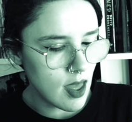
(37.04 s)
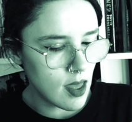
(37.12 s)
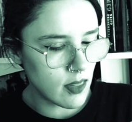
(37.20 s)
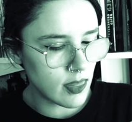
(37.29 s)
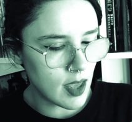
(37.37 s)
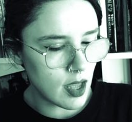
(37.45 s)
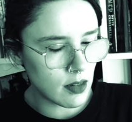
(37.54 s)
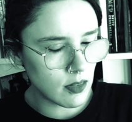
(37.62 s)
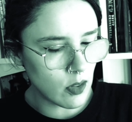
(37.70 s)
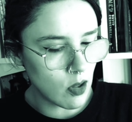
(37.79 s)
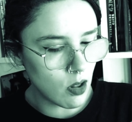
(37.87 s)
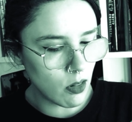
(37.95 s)
And then
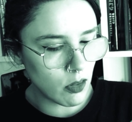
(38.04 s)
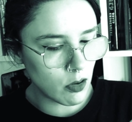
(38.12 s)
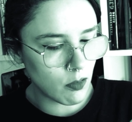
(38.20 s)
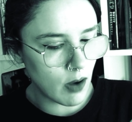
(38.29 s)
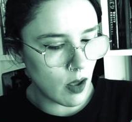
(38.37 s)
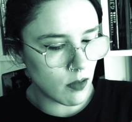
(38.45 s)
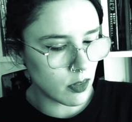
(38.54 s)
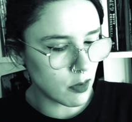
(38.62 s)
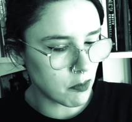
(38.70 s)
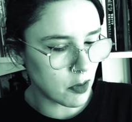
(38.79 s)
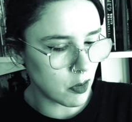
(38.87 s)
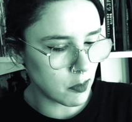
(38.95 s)
the hollow ground,
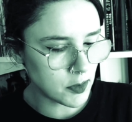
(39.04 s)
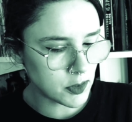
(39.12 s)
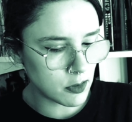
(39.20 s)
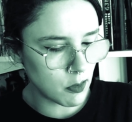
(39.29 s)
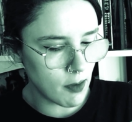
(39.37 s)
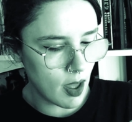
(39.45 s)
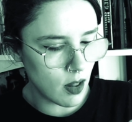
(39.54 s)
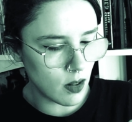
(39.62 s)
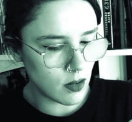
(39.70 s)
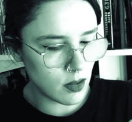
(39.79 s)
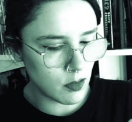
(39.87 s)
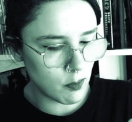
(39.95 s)
the ropes, the well,